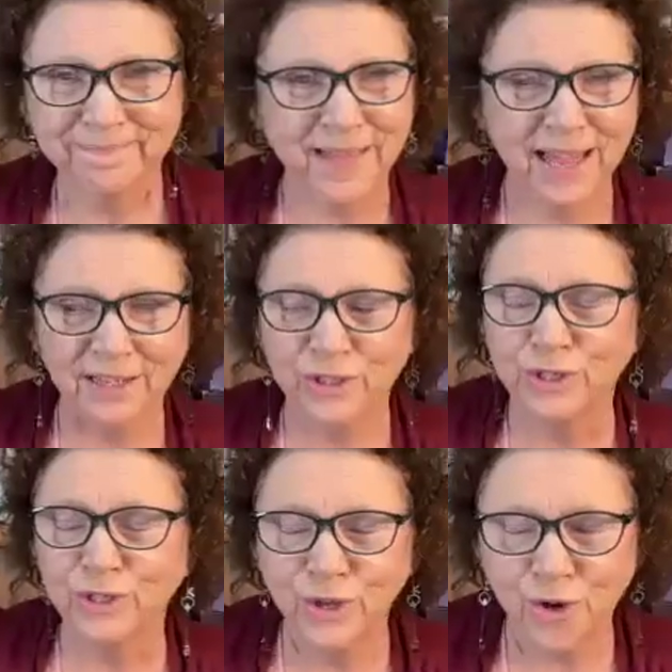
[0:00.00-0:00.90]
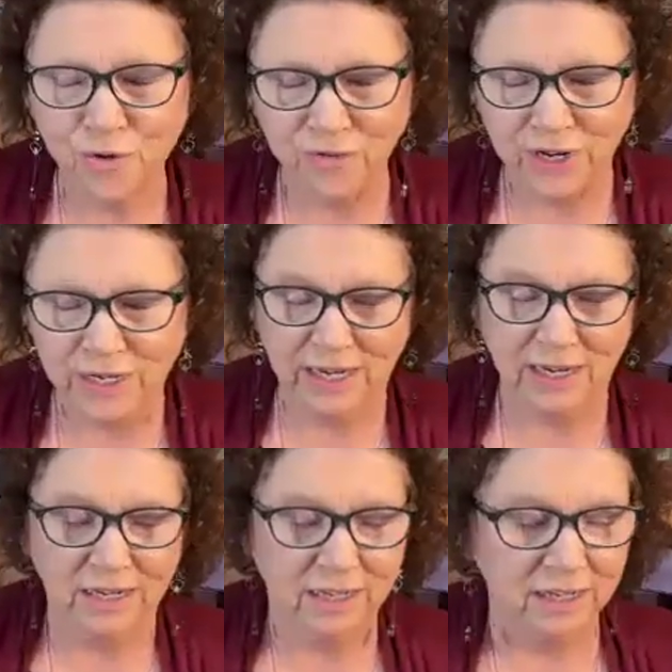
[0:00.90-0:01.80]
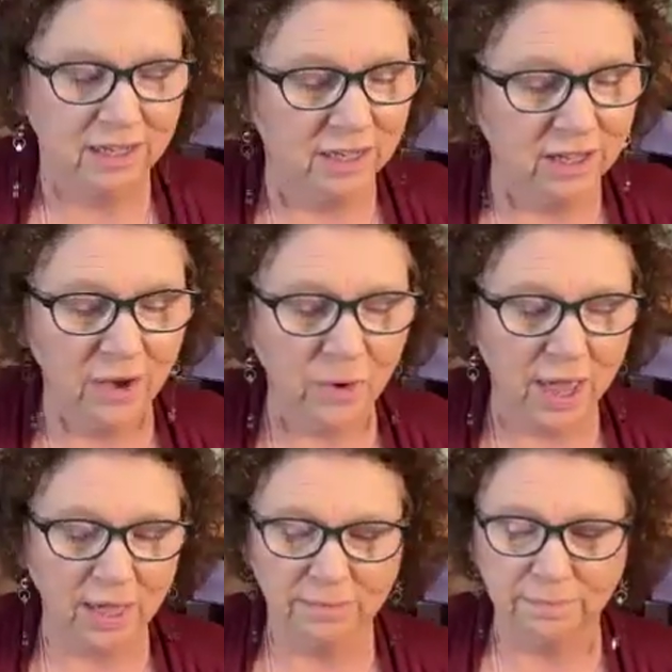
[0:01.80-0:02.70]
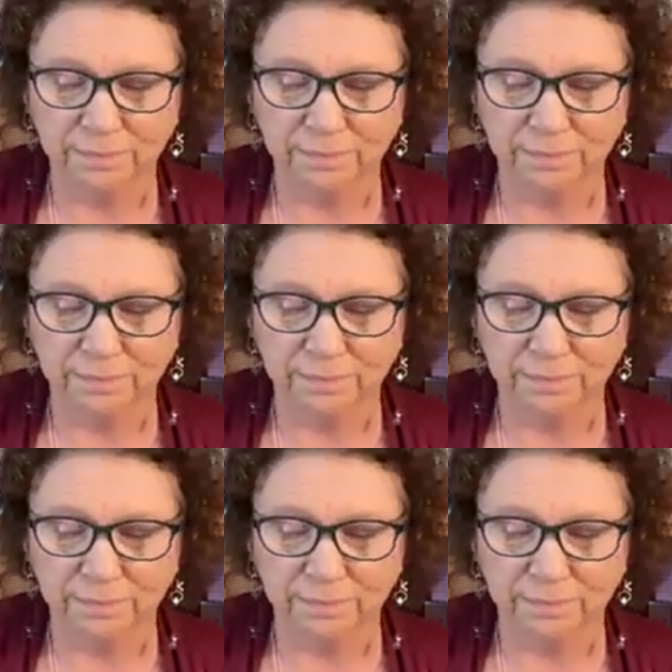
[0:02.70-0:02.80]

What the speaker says: That is so funny. Okay.